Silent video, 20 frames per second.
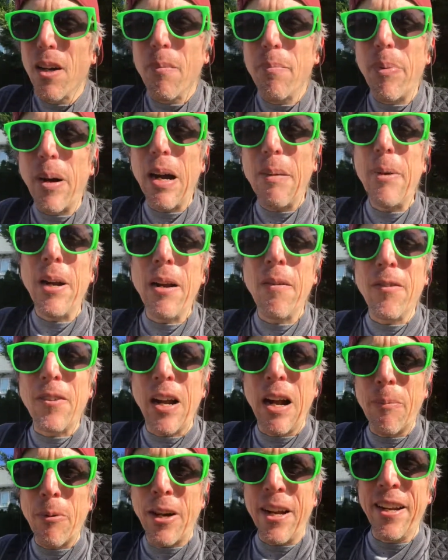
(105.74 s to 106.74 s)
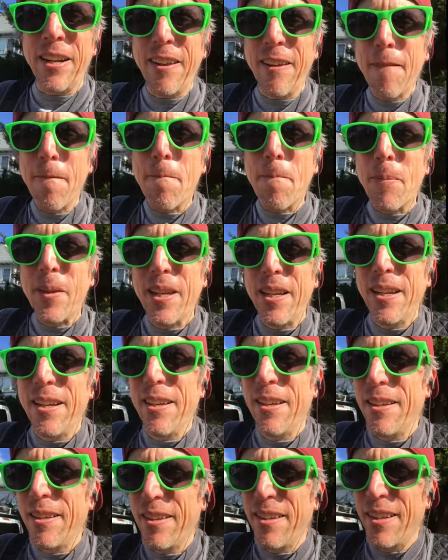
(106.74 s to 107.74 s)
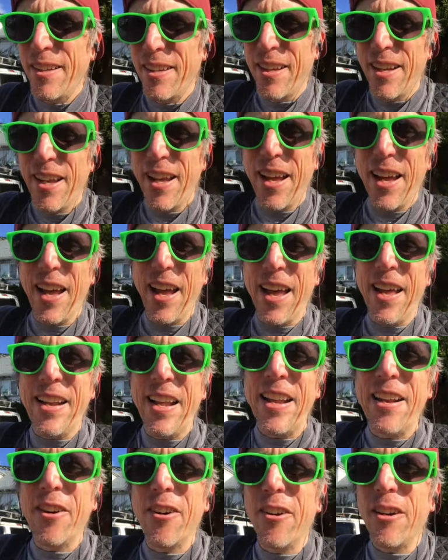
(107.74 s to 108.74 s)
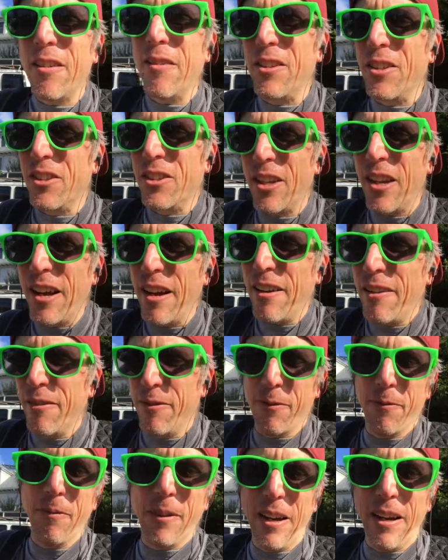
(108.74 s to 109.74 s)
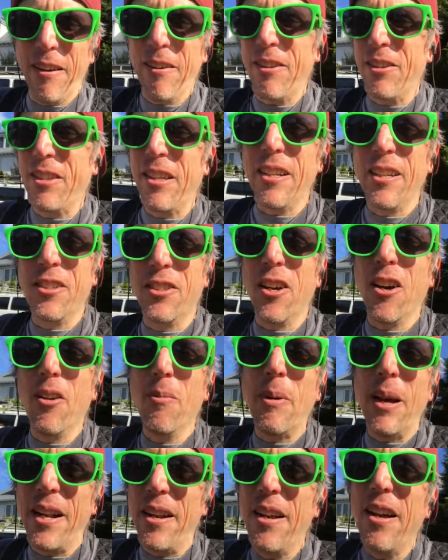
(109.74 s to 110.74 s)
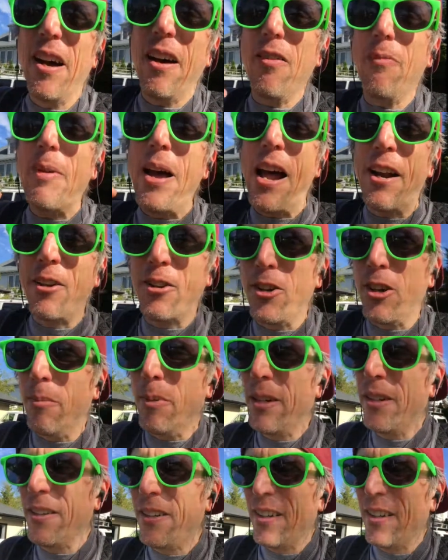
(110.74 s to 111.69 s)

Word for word: Bob Arum, Top Rank, and Eddie Hearn of, of I always say D A Z N, but of Matchroom,